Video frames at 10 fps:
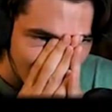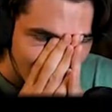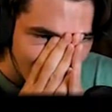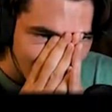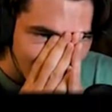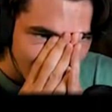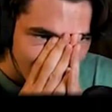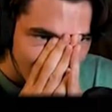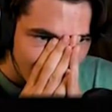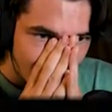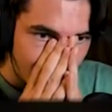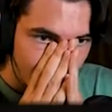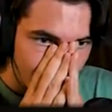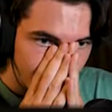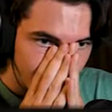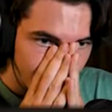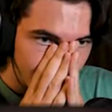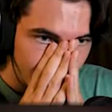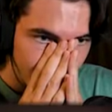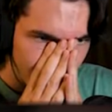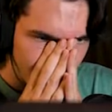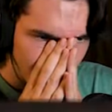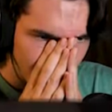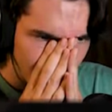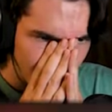[no speech]